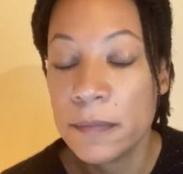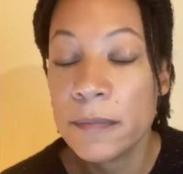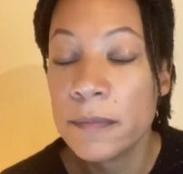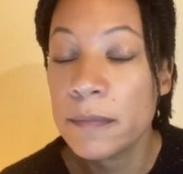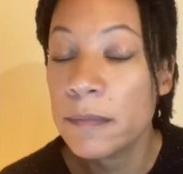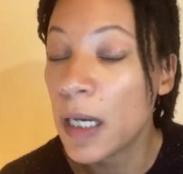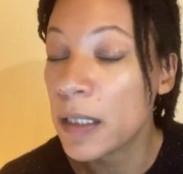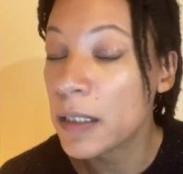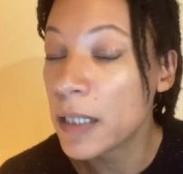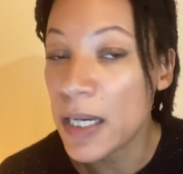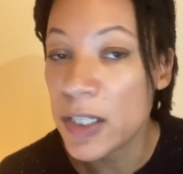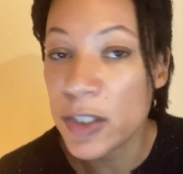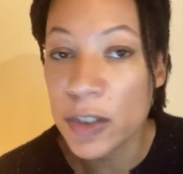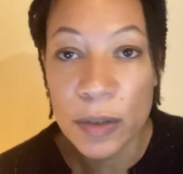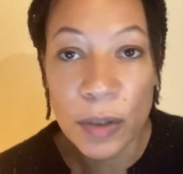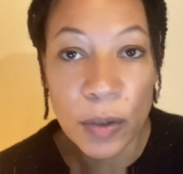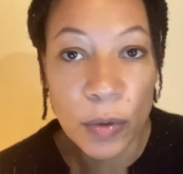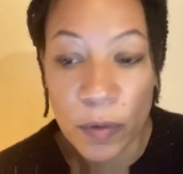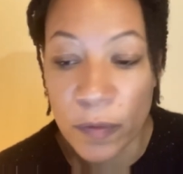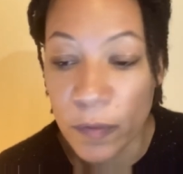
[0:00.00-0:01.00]
But I shall
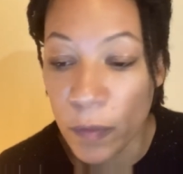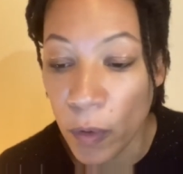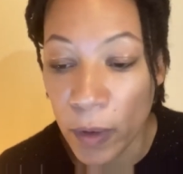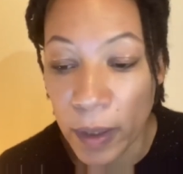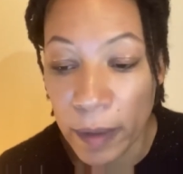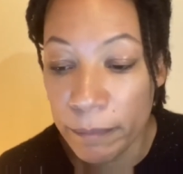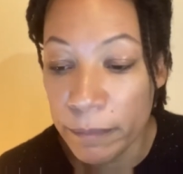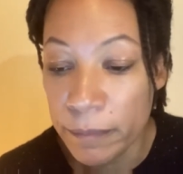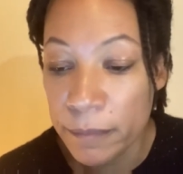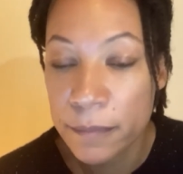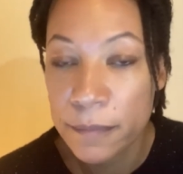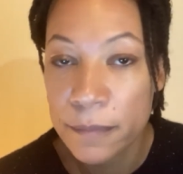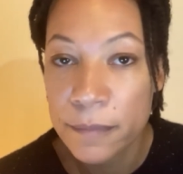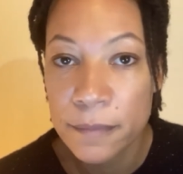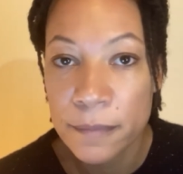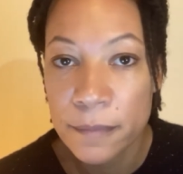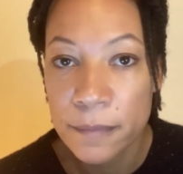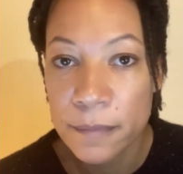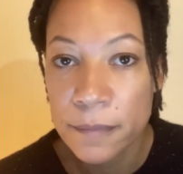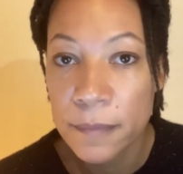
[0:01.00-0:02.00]
look for him.
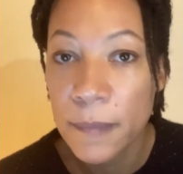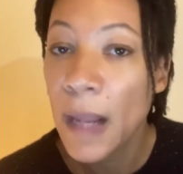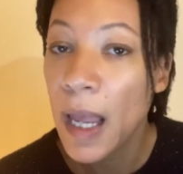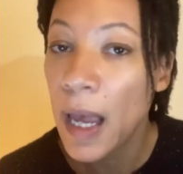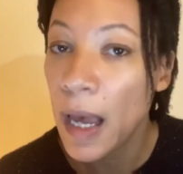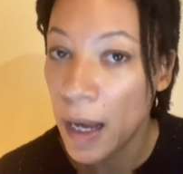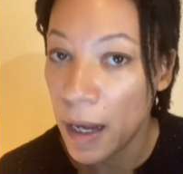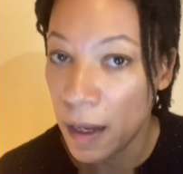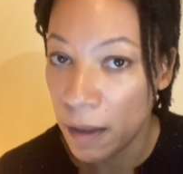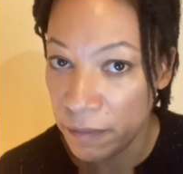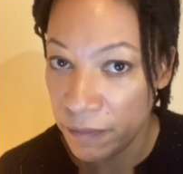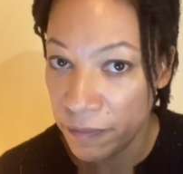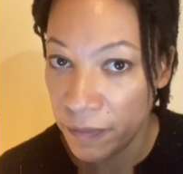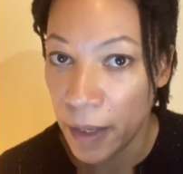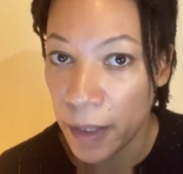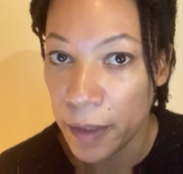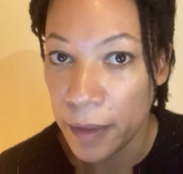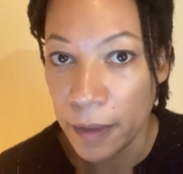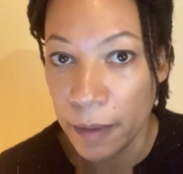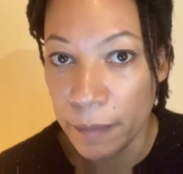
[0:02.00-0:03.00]
I'll
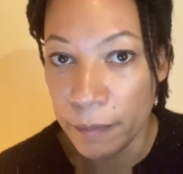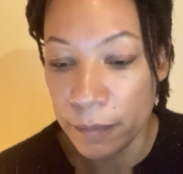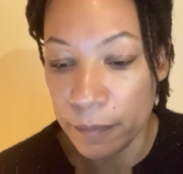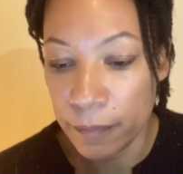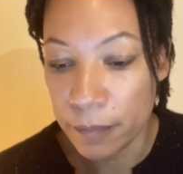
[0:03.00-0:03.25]
find him.